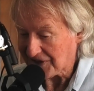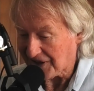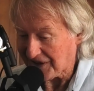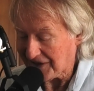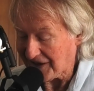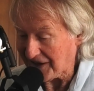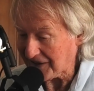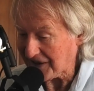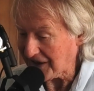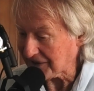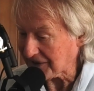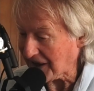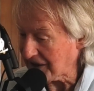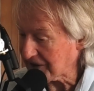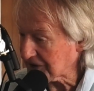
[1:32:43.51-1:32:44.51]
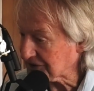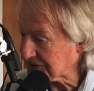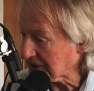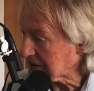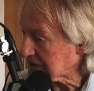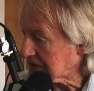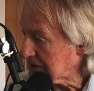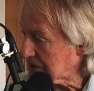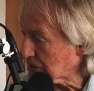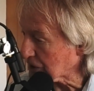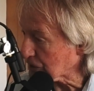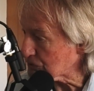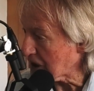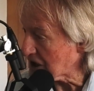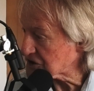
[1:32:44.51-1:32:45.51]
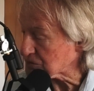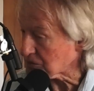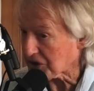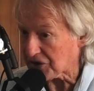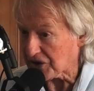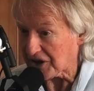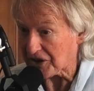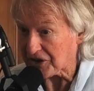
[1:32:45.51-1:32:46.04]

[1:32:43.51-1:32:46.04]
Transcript: Uh, uh, and, and he said, you want to race me, do you?